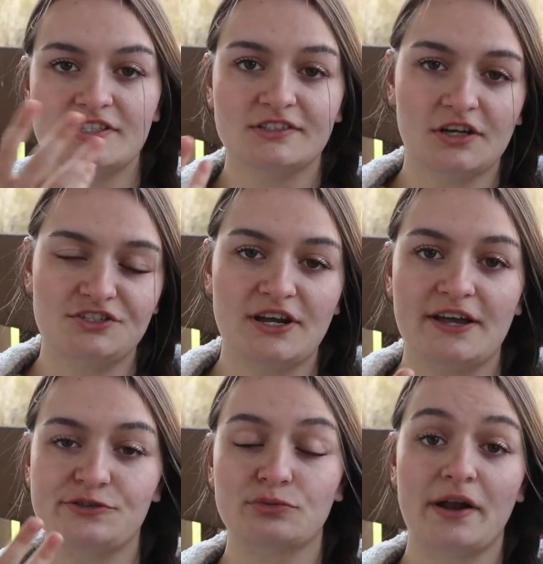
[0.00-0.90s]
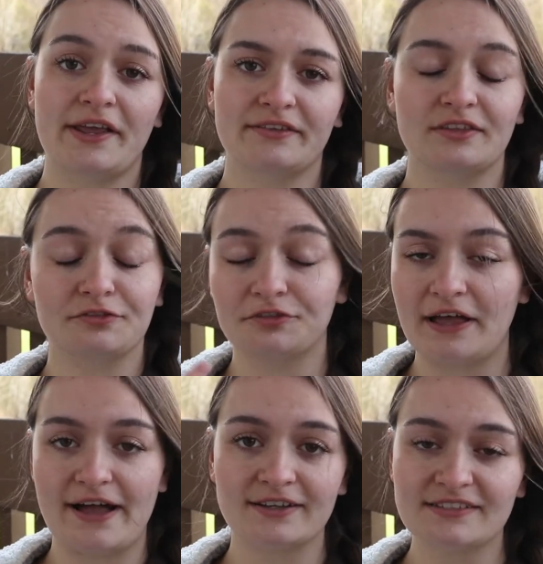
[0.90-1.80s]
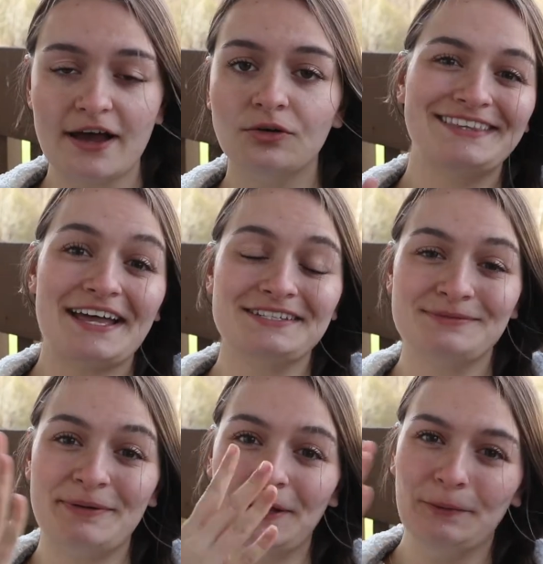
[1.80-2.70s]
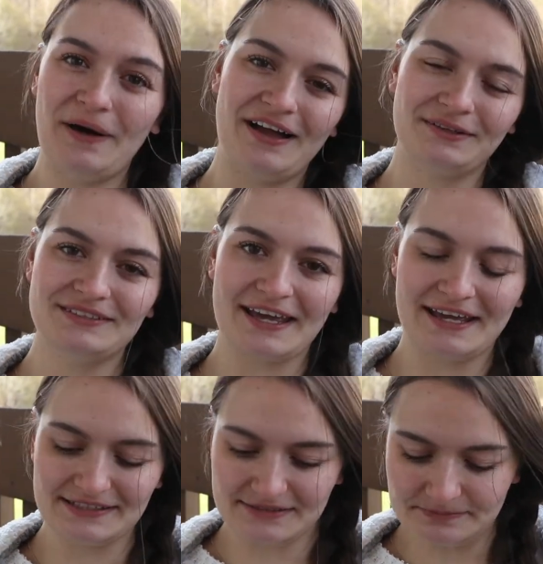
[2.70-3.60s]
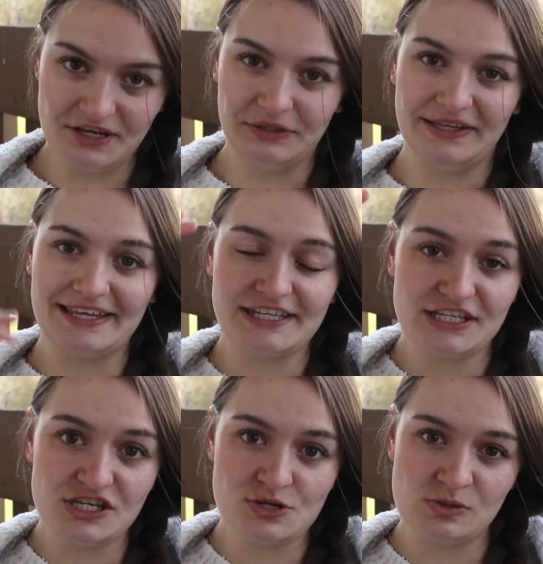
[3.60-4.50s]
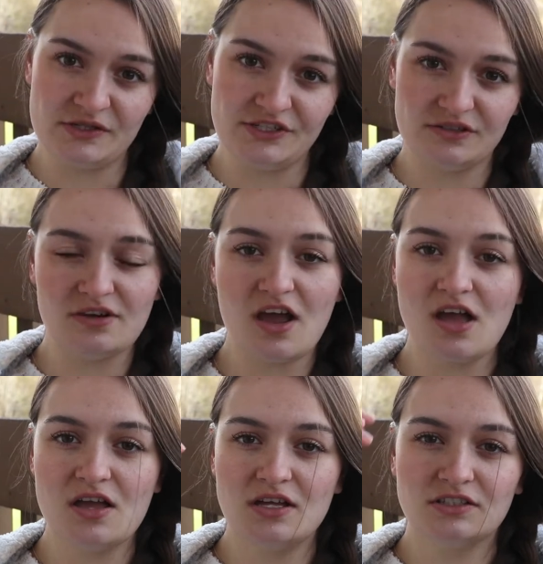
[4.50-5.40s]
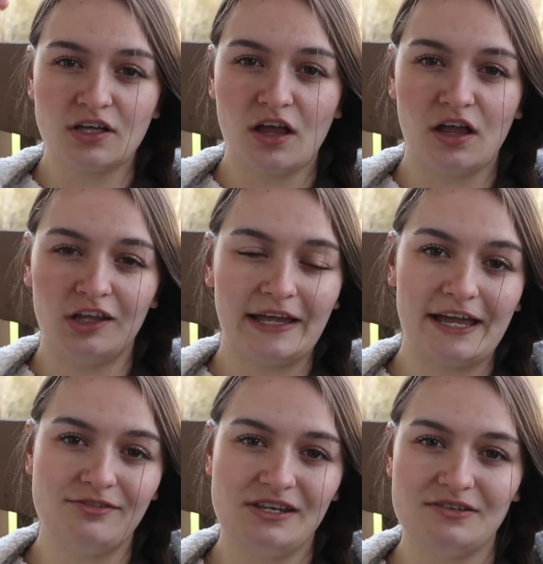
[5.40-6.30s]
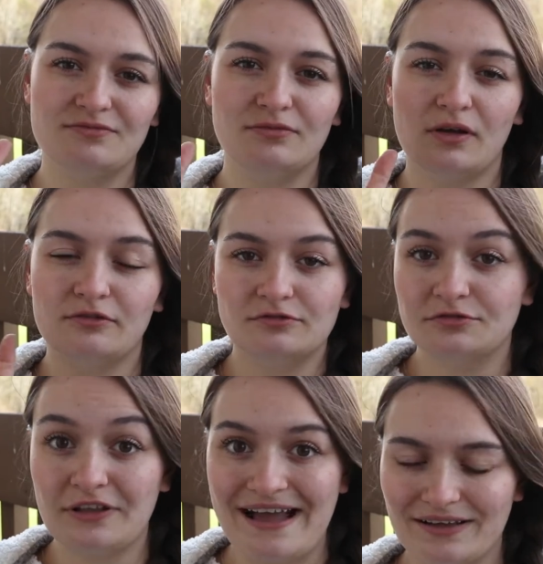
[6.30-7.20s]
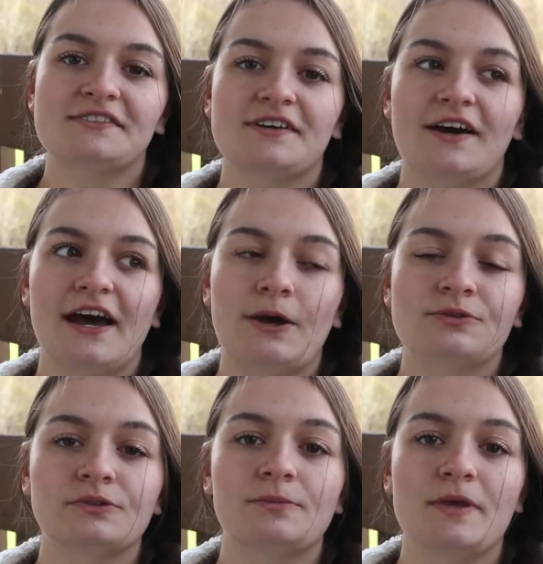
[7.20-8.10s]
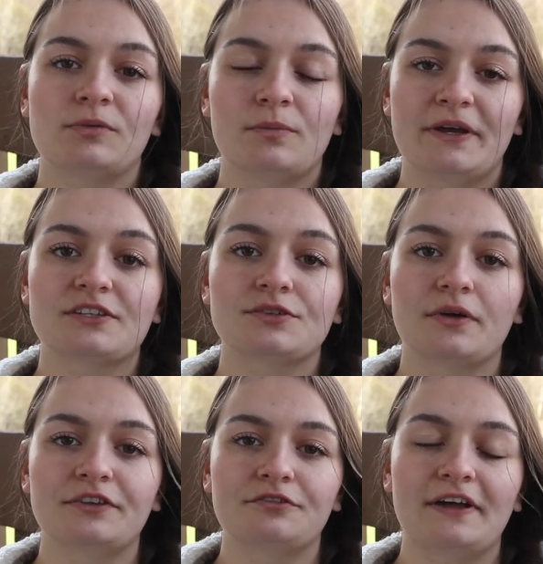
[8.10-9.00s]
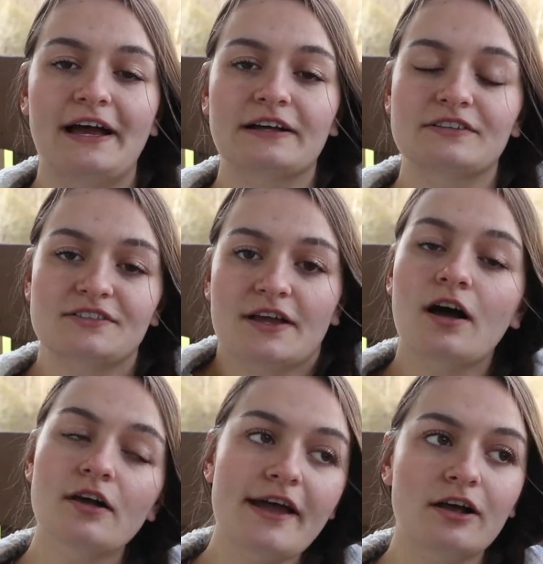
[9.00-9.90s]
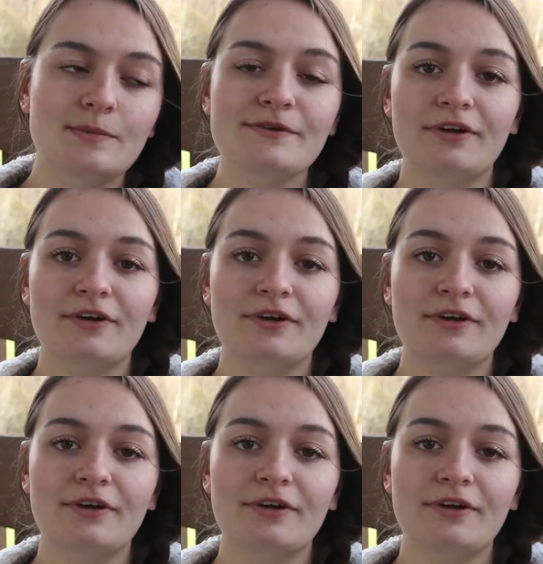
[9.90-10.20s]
such as running the flags out that spell Wildcats, you know, like huge, tall, heavy flags. I was one of the people picked to run the flags. I was like, oh yeah, it'll be